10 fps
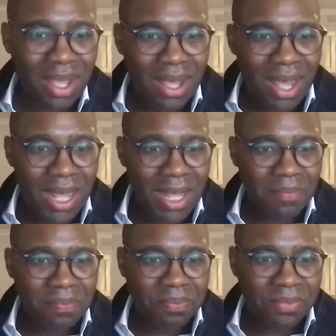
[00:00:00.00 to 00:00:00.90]

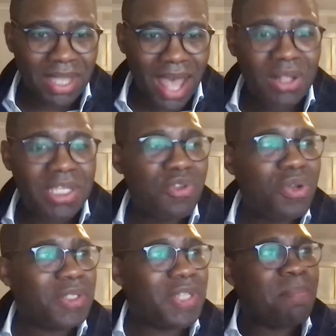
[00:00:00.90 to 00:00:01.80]
I'll give you an
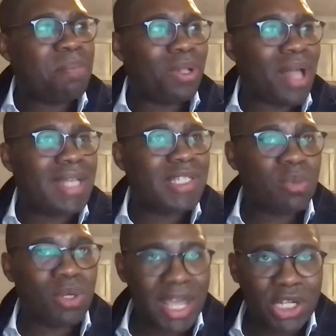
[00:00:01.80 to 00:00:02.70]
example. I saw
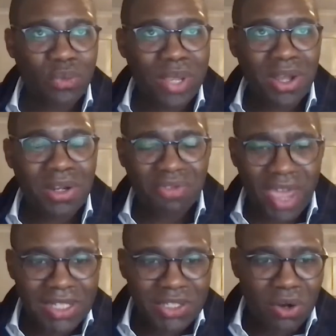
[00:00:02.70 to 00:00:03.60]
someone lecturing on
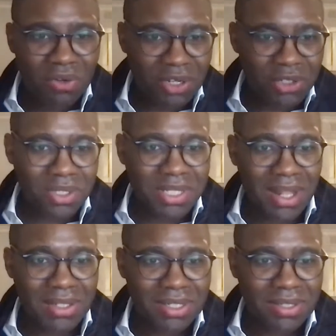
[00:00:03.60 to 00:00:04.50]
advanced artificial
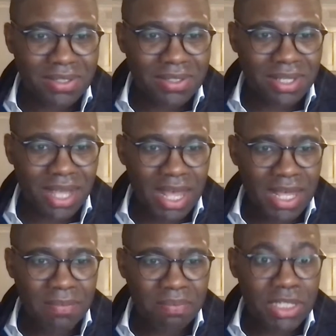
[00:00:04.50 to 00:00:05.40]
intelligence
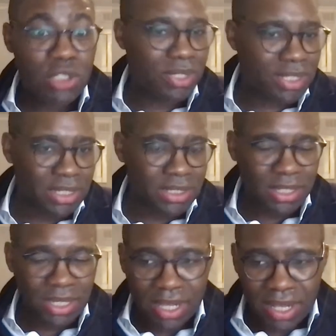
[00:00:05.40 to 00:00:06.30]
in Switzerland
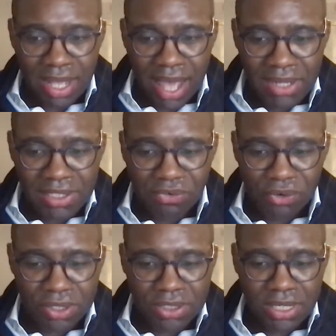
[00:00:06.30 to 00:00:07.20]
at a
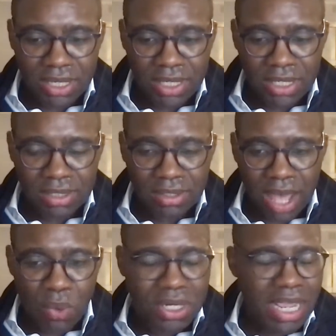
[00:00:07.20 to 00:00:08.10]
different, I
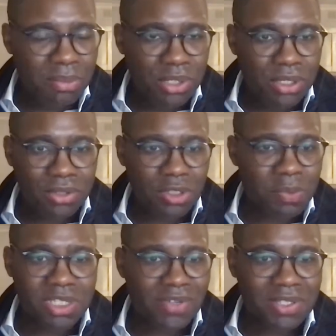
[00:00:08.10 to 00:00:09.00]
won't name the
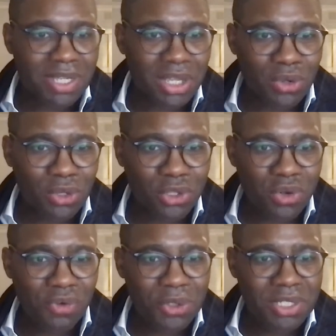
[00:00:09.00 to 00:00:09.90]
specific city or the
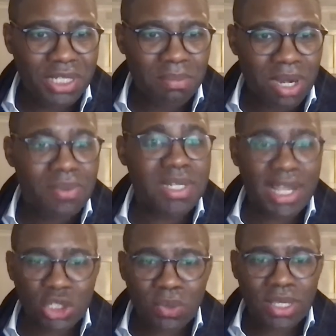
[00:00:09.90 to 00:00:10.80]
university, but I was
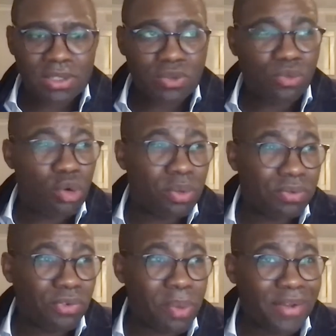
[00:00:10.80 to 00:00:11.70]
lecturing to a room of
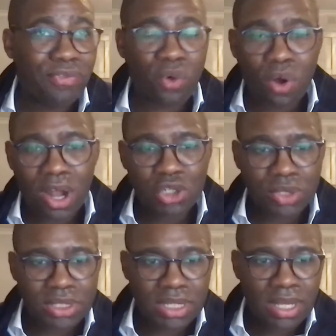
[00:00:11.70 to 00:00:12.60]
about
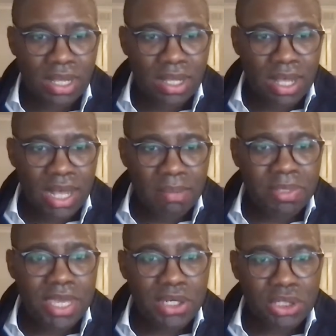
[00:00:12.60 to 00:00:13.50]
400
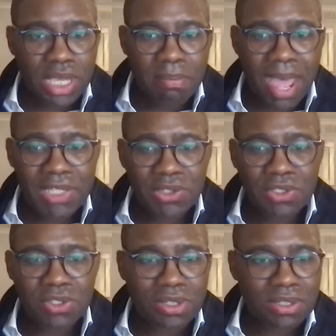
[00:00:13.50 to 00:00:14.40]
PhD and master
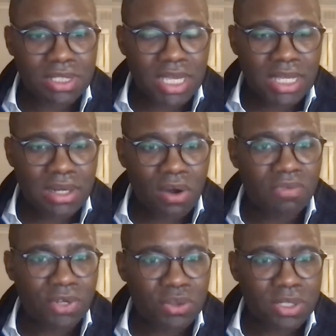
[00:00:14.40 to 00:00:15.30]
students in
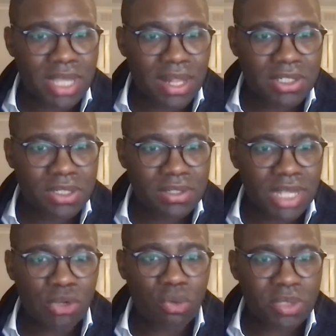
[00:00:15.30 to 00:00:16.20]
artificial intelligence
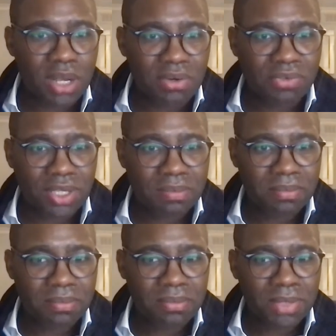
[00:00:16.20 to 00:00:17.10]
and cryptography.
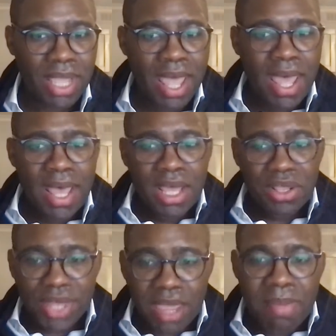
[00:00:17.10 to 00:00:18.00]

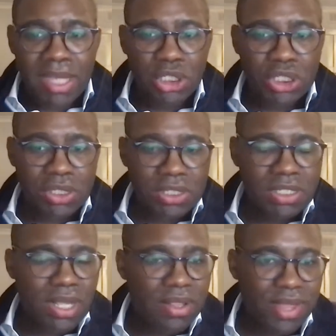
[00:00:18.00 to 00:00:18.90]
They mentioned
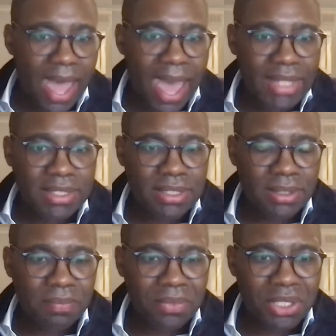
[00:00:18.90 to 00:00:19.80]
that,
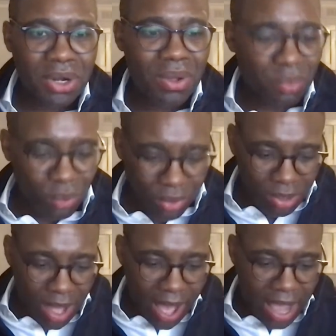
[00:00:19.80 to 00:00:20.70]

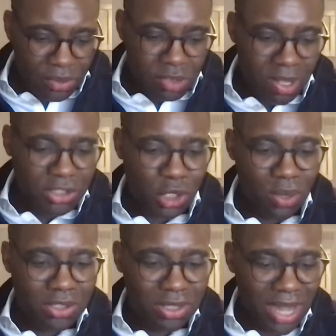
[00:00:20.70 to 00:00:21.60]
I was about to go
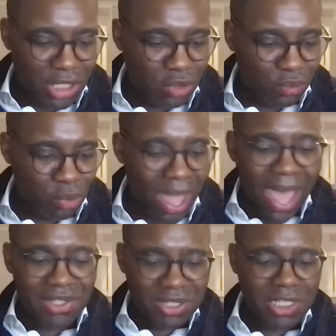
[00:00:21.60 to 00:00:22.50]
into the lecture room
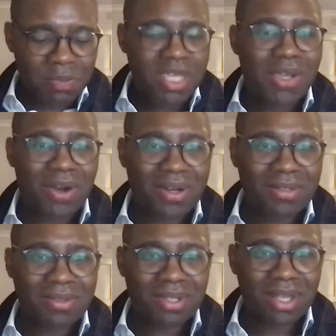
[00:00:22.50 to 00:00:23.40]
as the speaker,
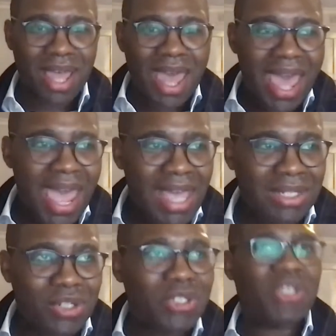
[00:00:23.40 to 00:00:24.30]
and
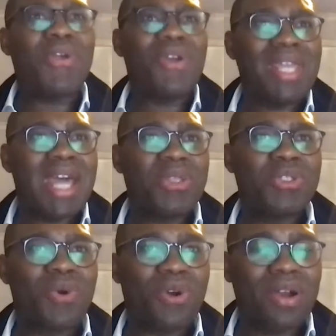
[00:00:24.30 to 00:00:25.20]
the security at the
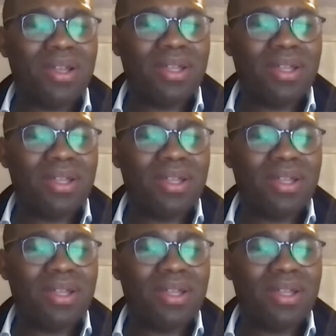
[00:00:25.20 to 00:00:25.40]
door